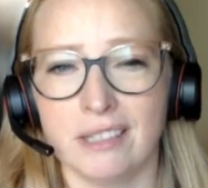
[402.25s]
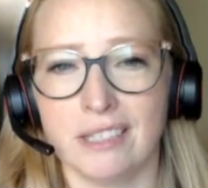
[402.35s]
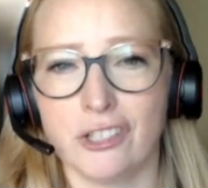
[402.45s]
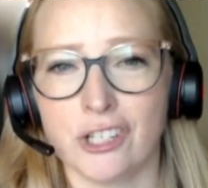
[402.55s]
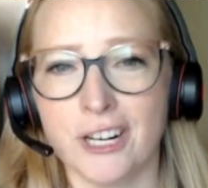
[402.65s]

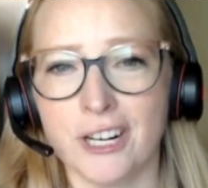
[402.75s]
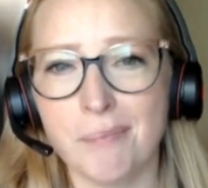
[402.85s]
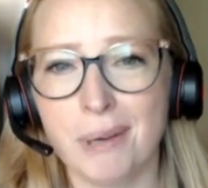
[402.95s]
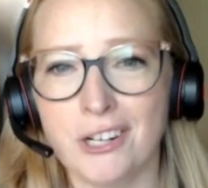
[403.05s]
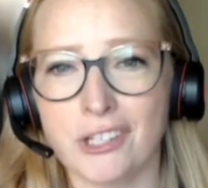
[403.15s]
ensuring
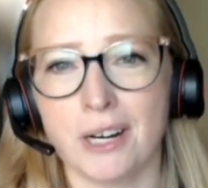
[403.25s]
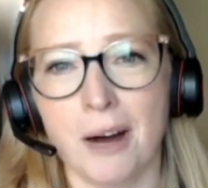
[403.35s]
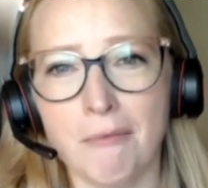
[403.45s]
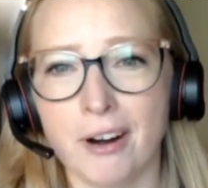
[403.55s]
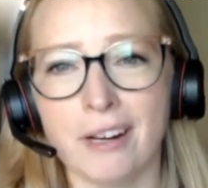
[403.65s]
patient
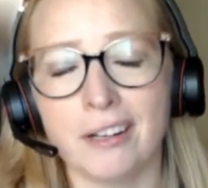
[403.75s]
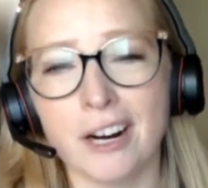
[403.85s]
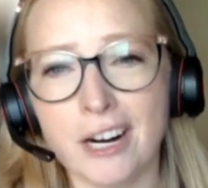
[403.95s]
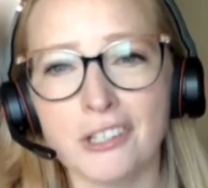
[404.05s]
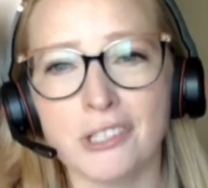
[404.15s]
comfort
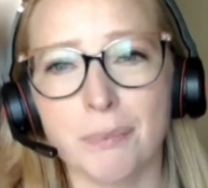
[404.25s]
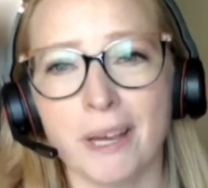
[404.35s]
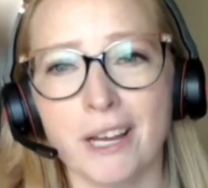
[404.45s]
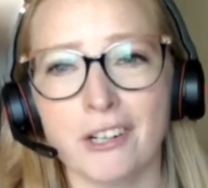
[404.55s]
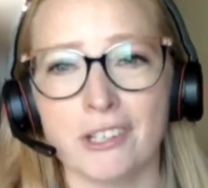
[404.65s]
encourages
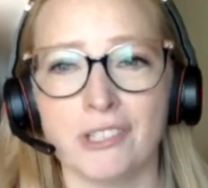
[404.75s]
patients